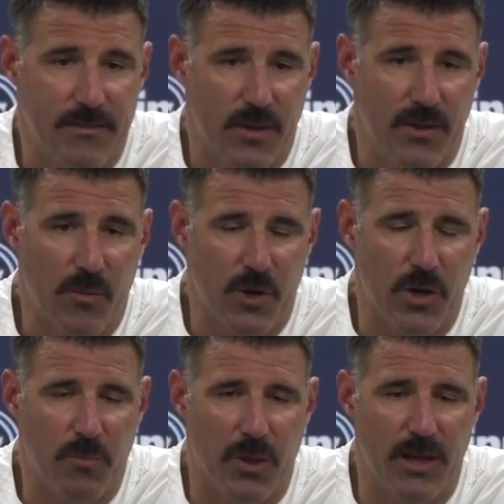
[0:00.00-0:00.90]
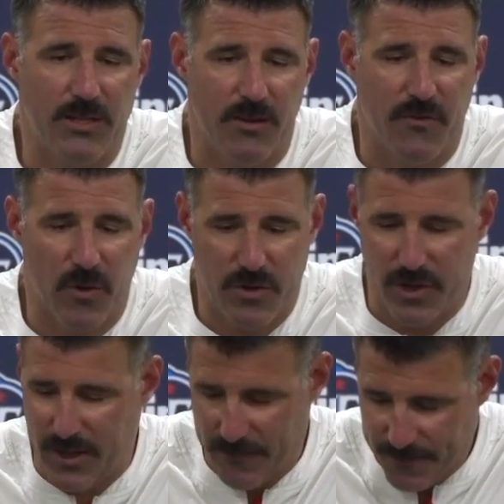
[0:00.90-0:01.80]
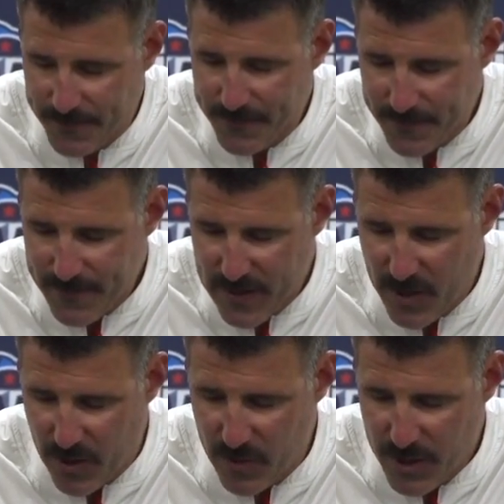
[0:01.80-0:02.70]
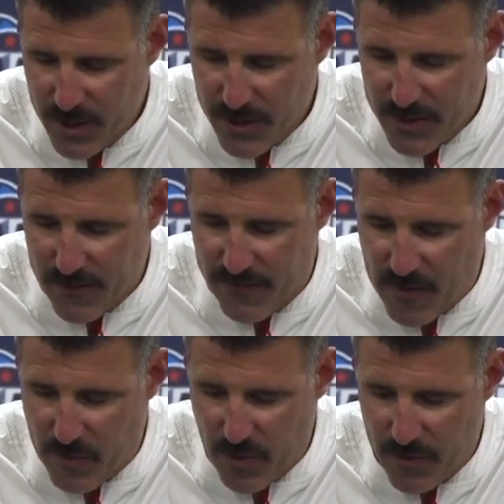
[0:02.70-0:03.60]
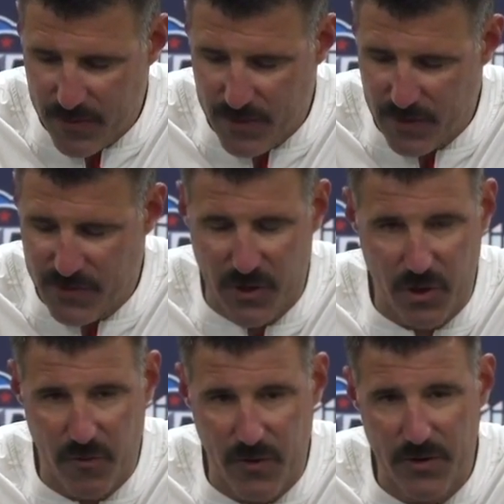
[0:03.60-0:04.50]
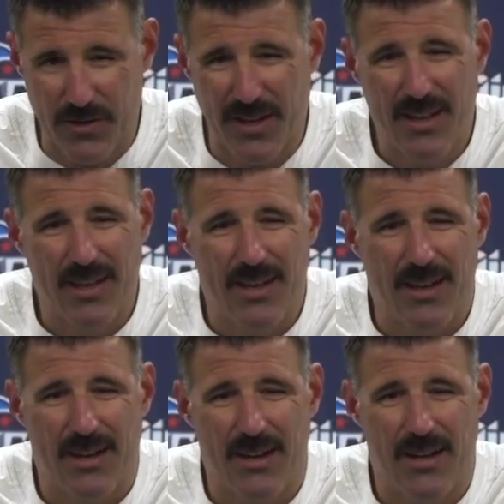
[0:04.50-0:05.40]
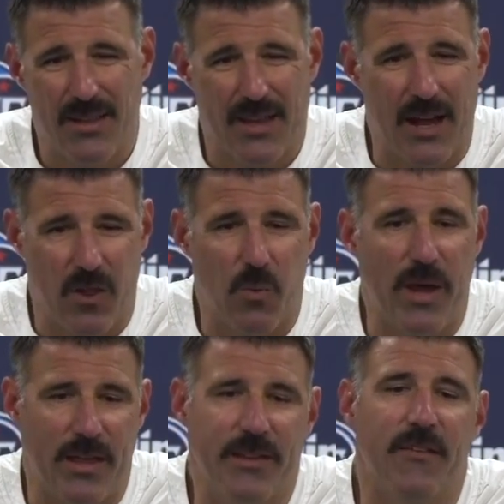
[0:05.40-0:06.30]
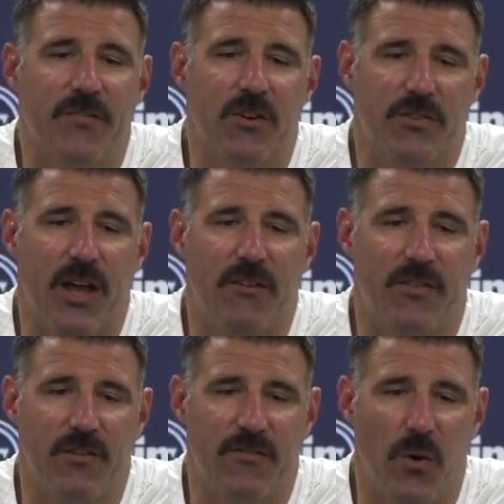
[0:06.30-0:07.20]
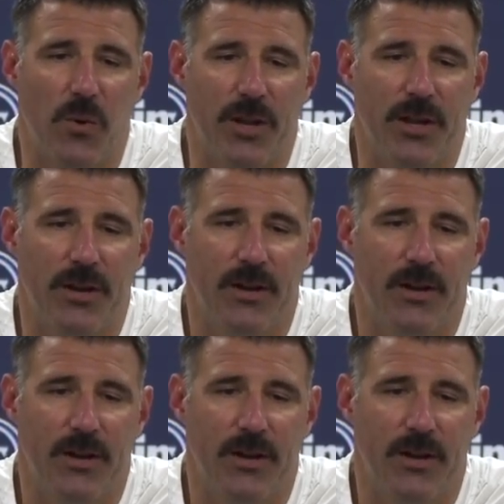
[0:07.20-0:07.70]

You know, that were good plays. Unfortunately, you know, the fumble, the turnovers, uh, and the kind of the way that that first half unfolded.